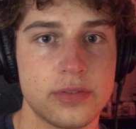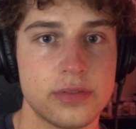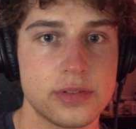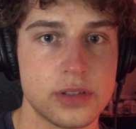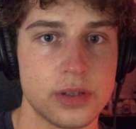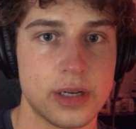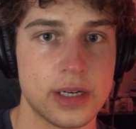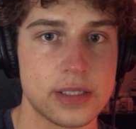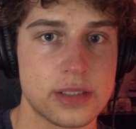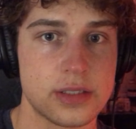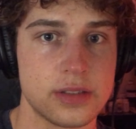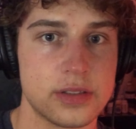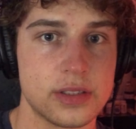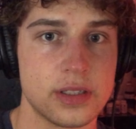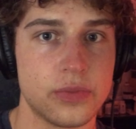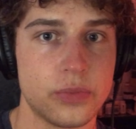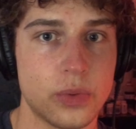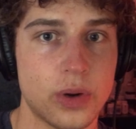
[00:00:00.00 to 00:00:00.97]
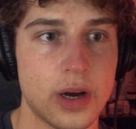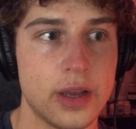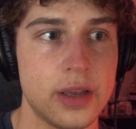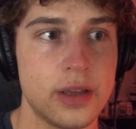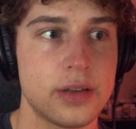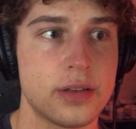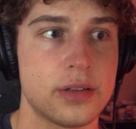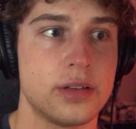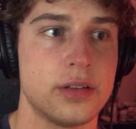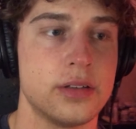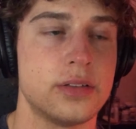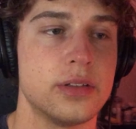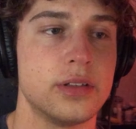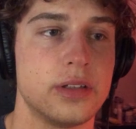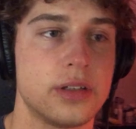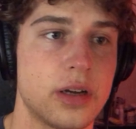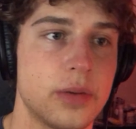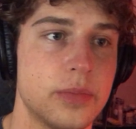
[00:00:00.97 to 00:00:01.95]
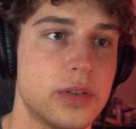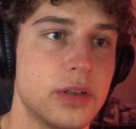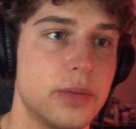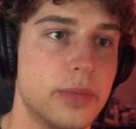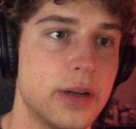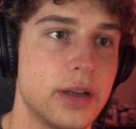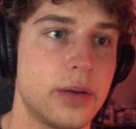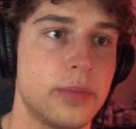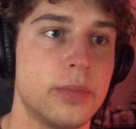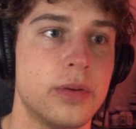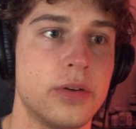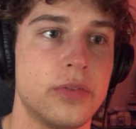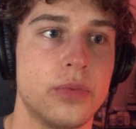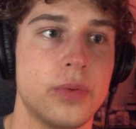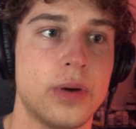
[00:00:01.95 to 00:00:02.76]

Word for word: So ask yourself why until you come to the bottom of